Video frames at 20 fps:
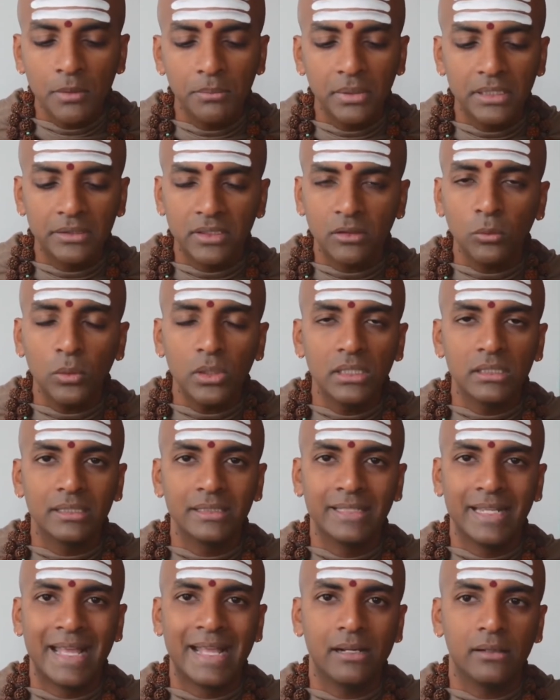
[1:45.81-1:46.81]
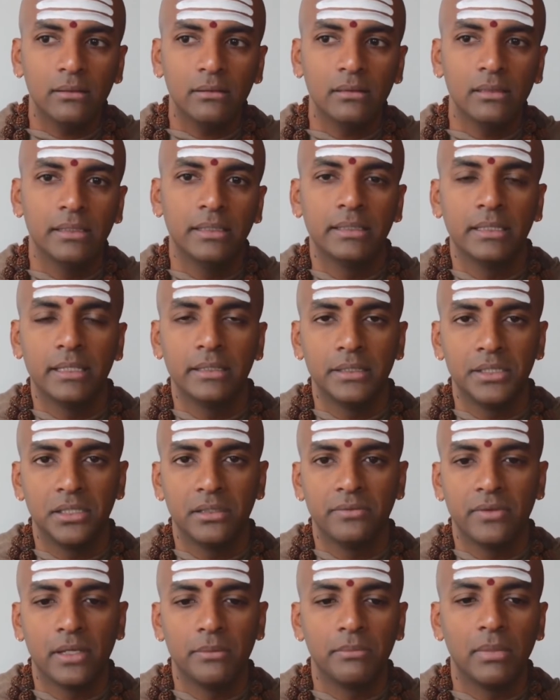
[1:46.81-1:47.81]
But if someone is inherently an
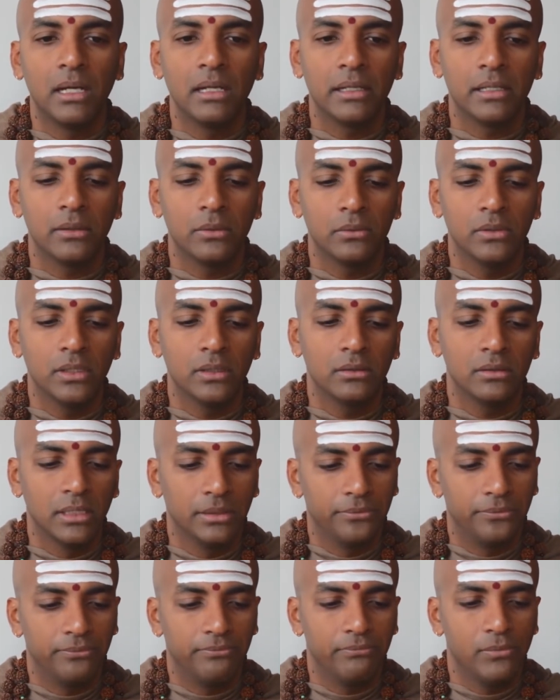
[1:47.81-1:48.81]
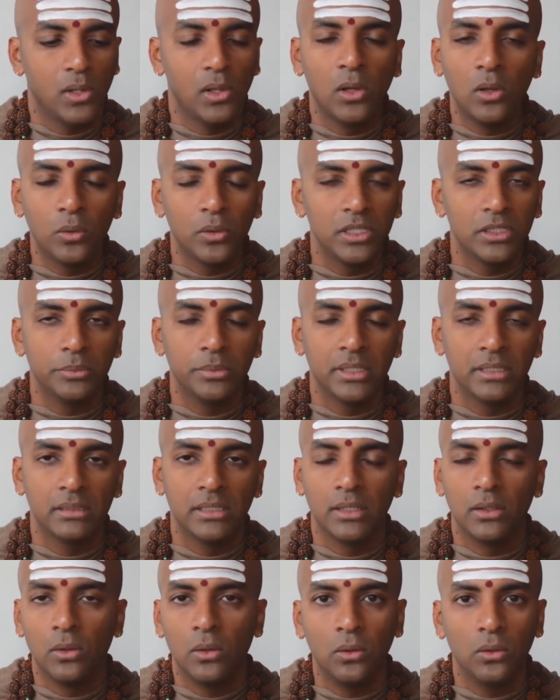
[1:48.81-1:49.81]
energy vampire, they've always
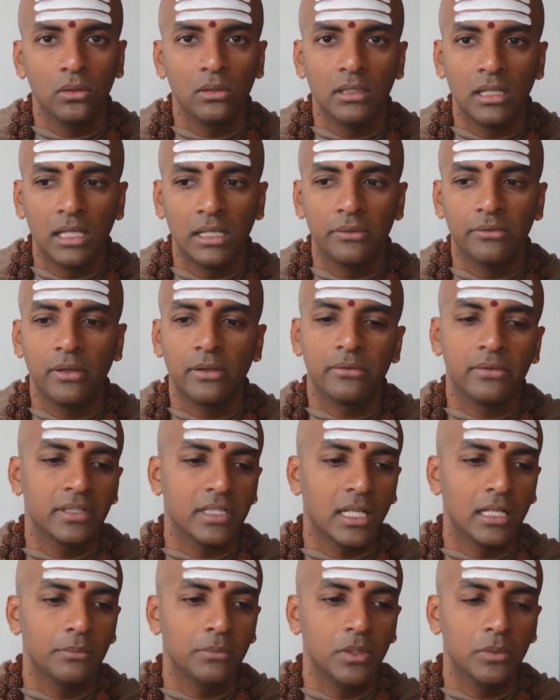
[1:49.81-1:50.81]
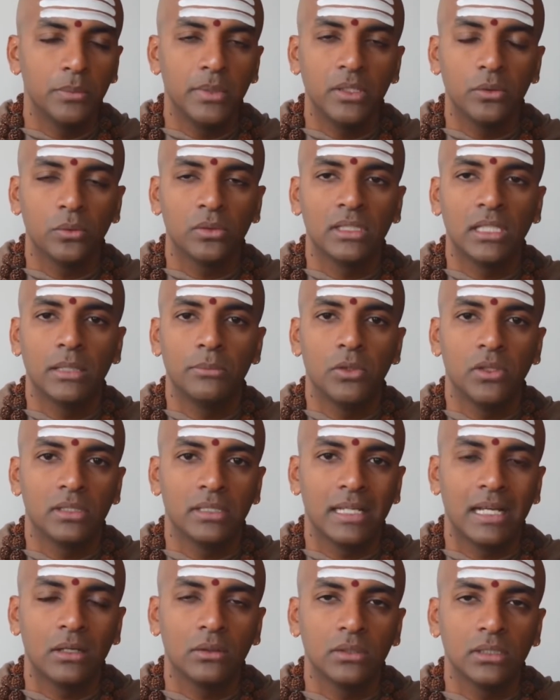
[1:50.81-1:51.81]
been their whole life, every time you meet with them, you
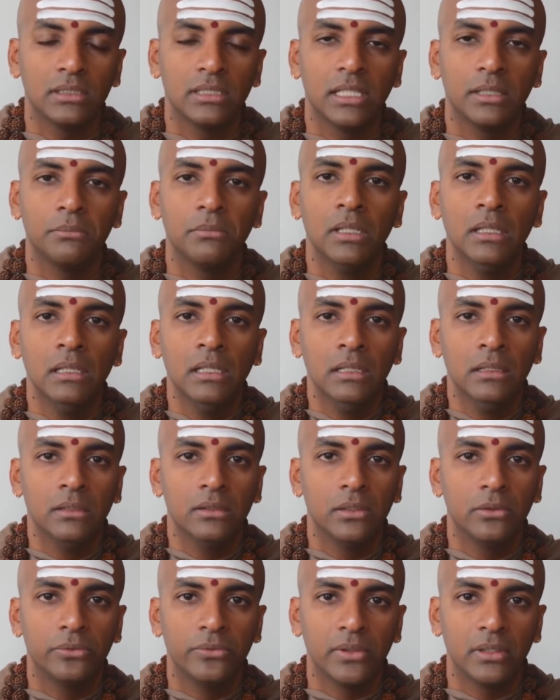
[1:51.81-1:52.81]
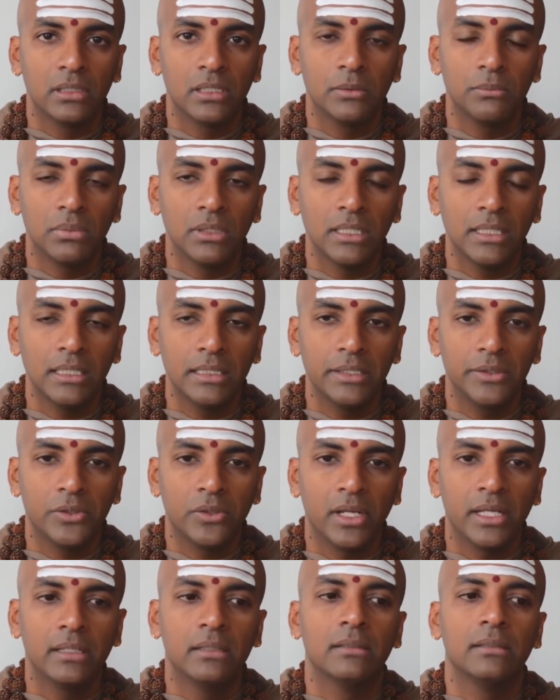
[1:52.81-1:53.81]
encounter them, you feel completely
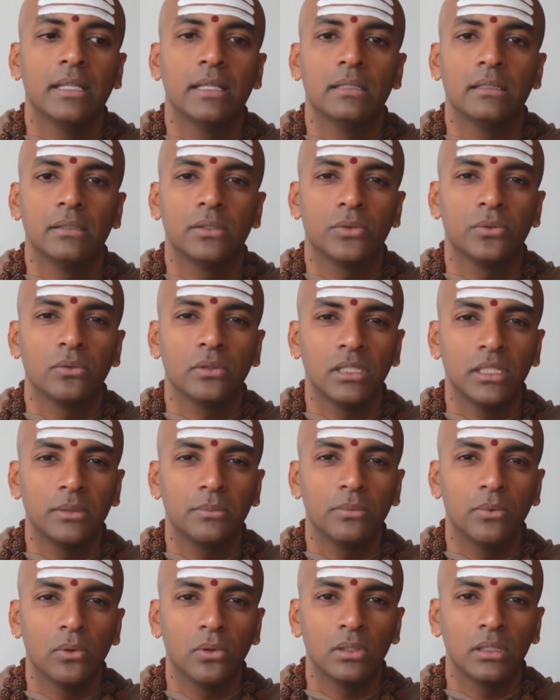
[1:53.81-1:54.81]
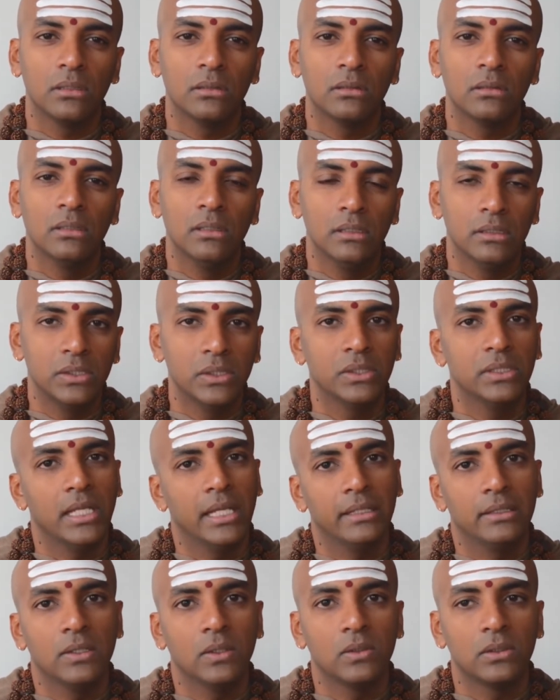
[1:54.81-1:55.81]
drained, then it's really important to
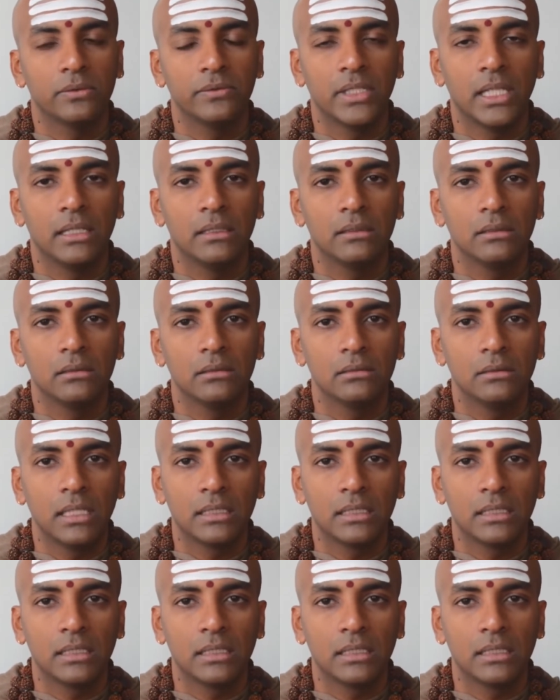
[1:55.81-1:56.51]
take note of that.